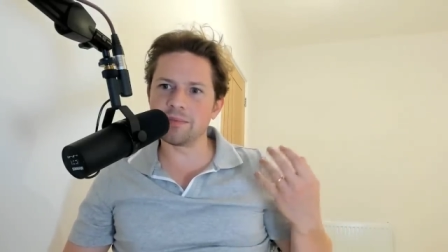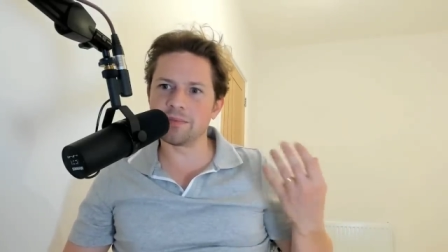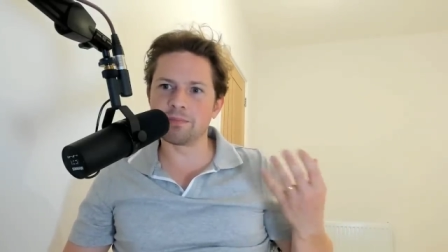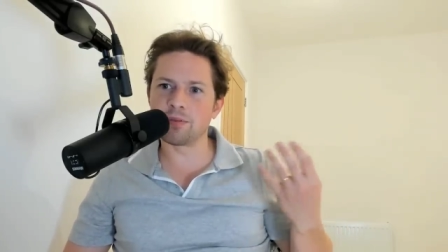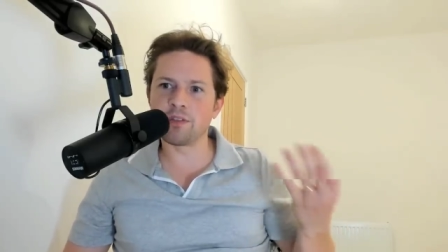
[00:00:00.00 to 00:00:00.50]

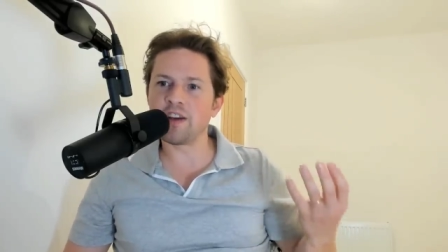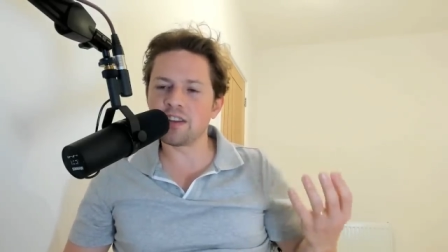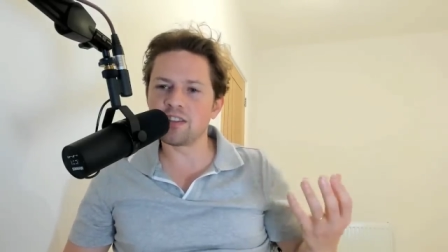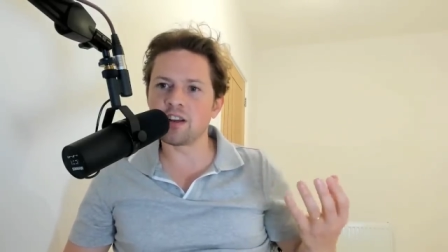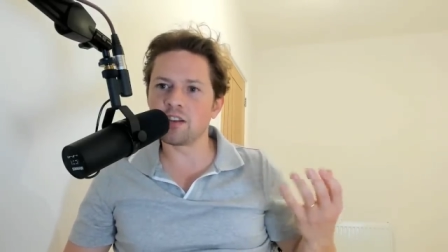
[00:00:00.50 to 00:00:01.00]

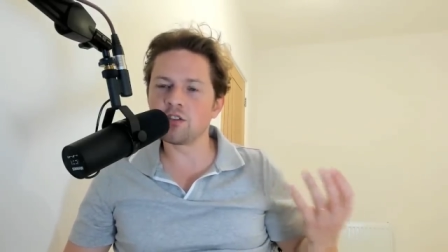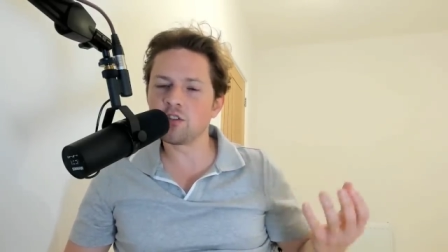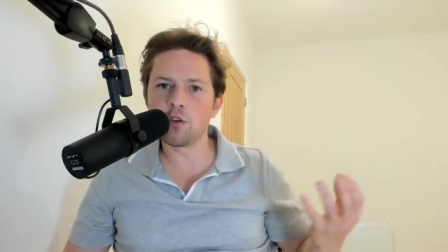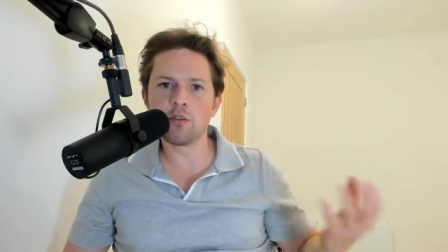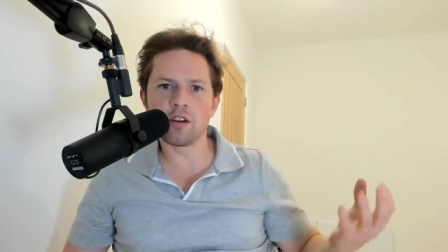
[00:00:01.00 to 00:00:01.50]
professor and
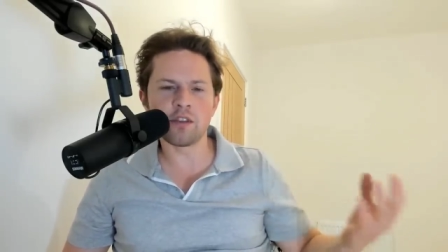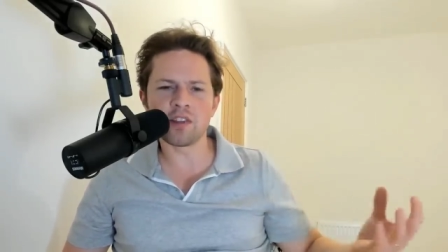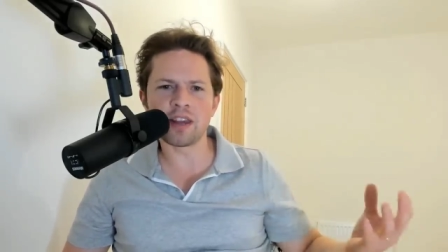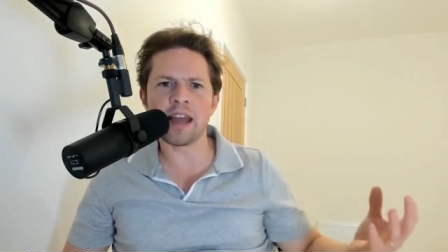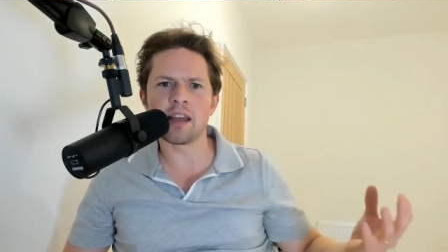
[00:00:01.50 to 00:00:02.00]
student of the
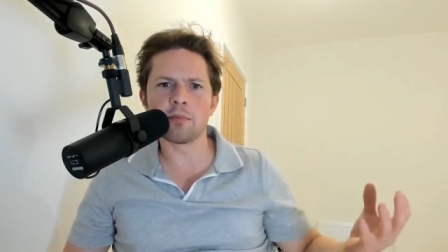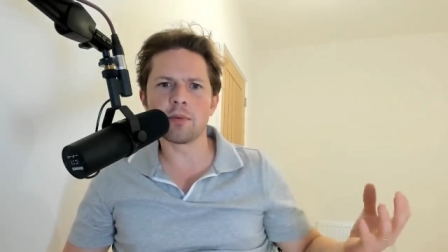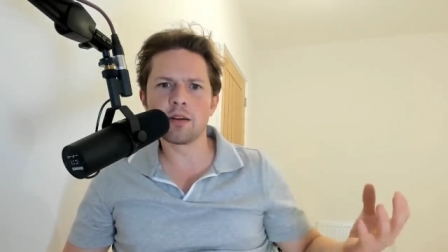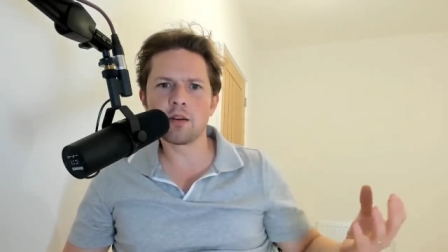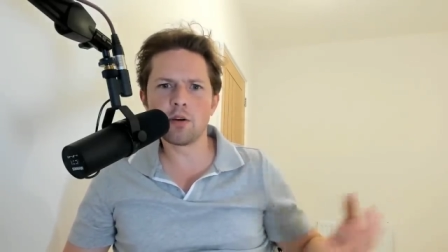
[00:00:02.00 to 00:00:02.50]
game
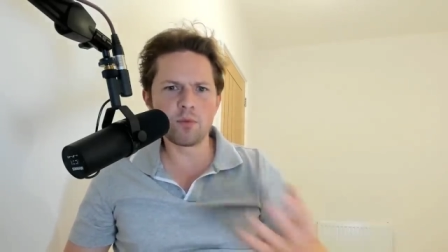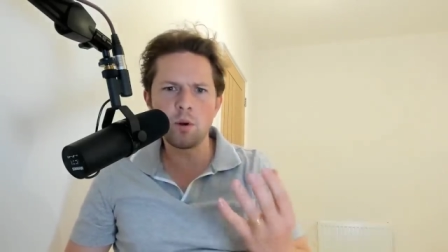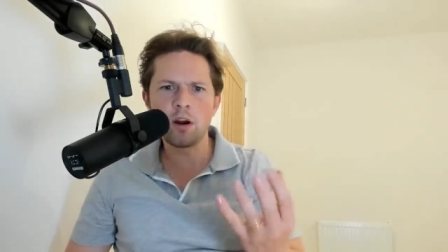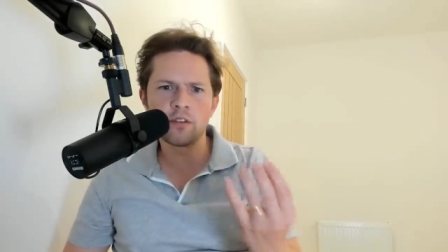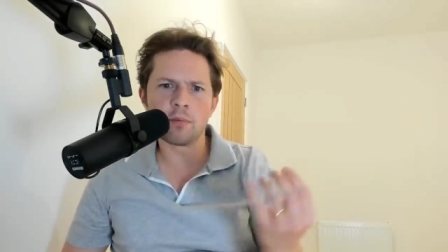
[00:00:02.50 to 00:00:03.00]
whose
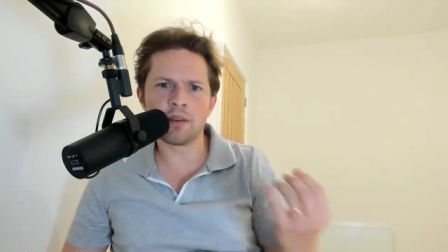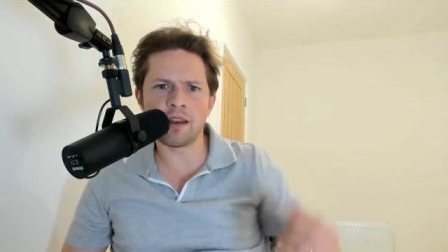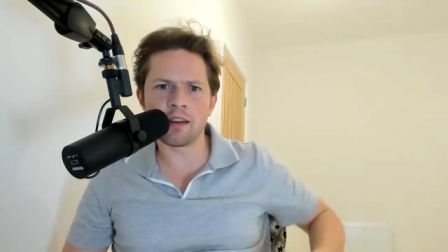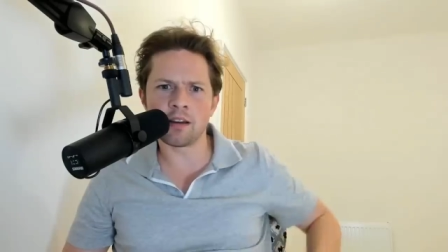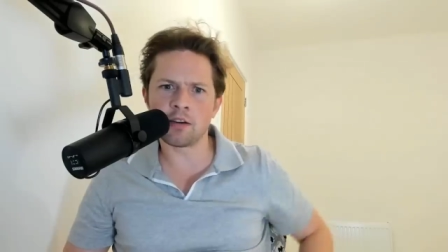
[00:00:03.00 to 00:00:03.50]
words should be
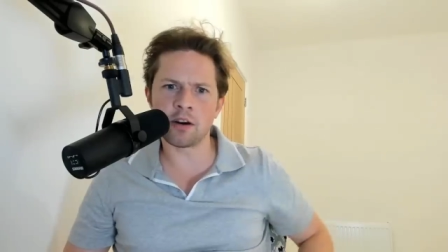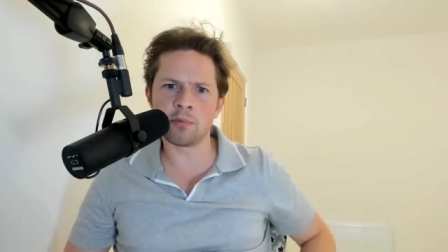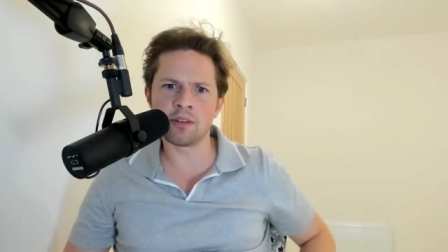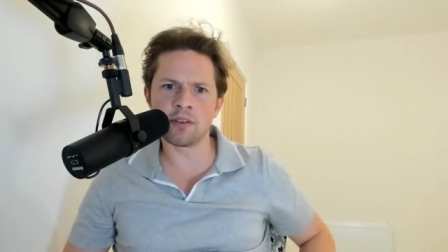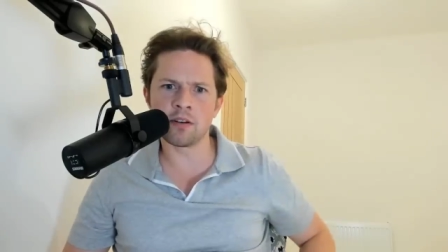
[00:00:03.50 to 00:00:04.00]
taken
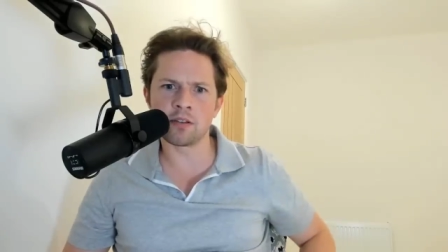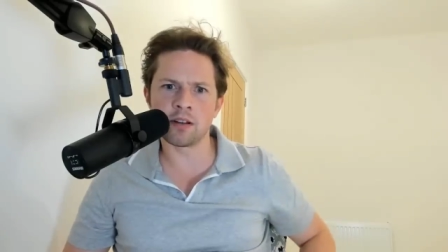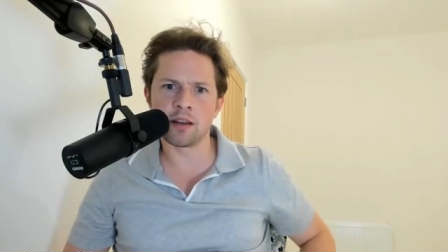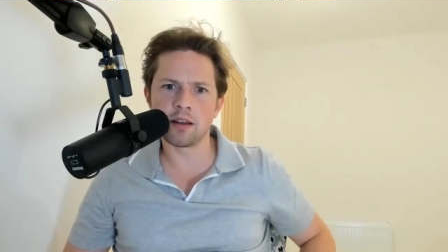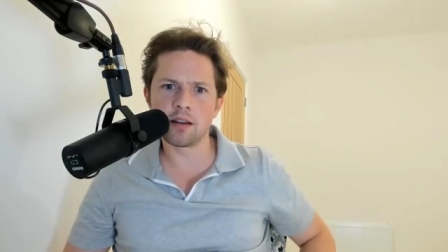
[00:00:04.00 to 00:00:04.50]
incredibly seriously.
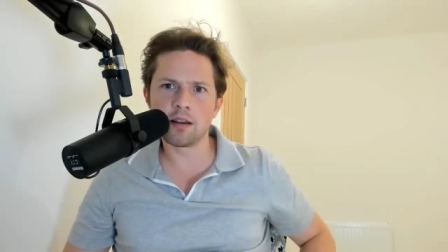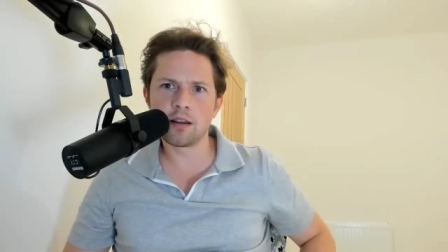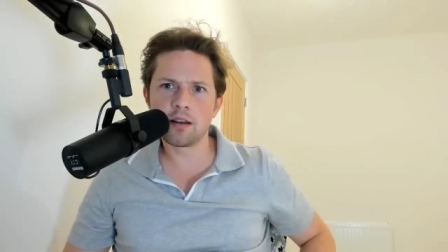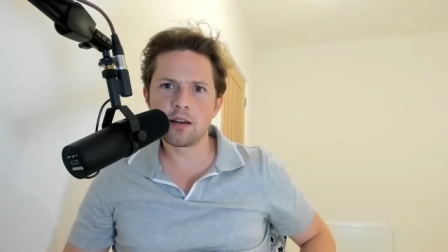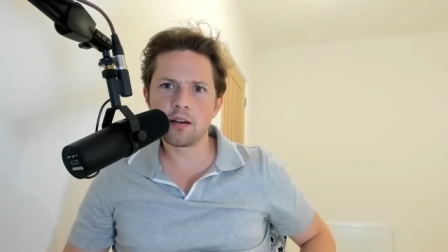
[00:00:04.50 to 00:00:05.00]

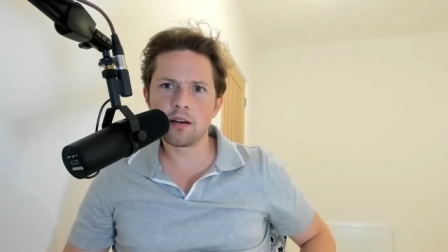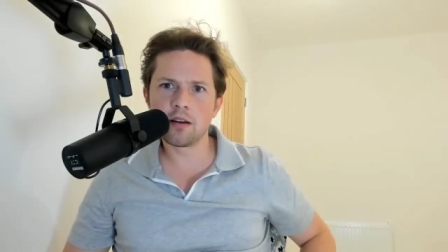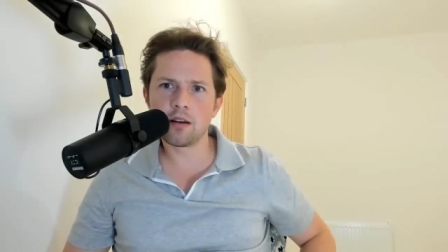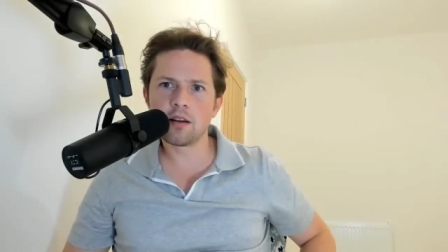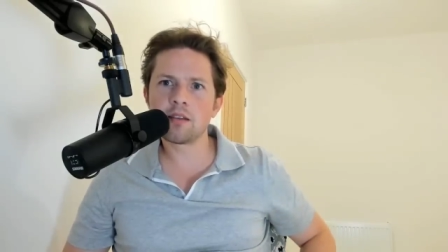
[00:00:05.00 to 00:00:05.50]

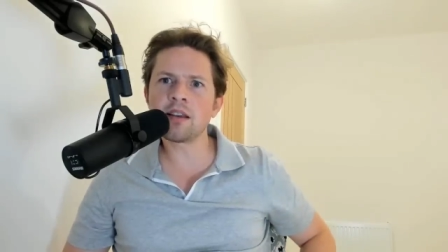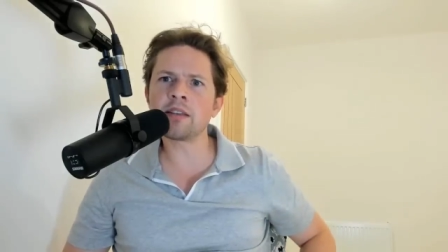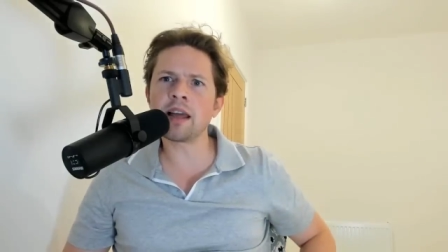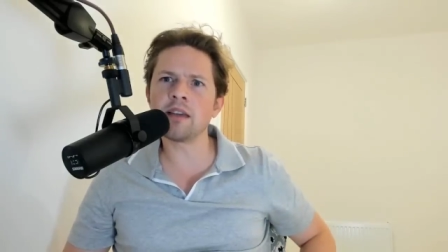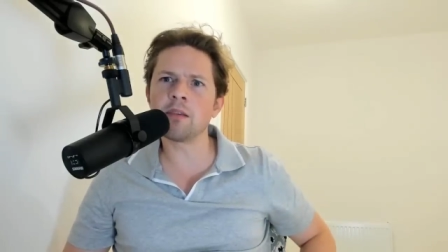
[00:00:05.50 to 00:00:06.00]

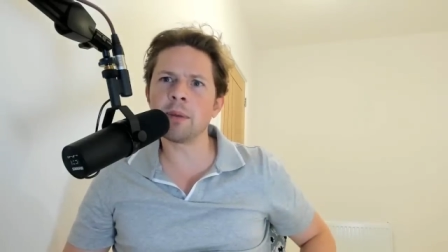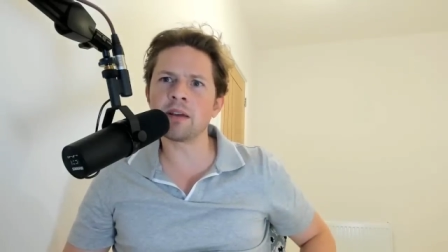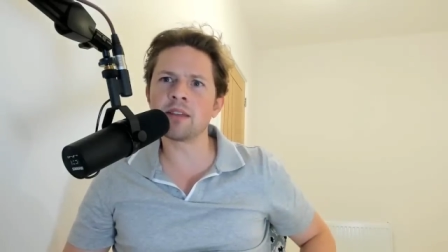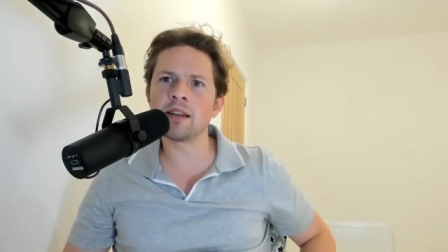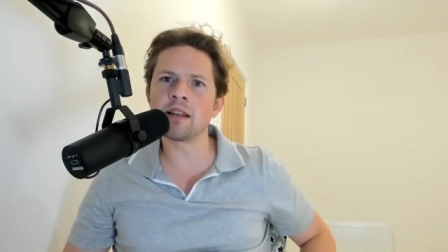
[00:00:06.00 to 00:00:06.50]
Southgate is the best
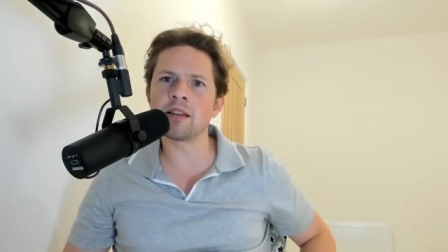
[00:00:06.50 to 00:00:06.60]
thing that's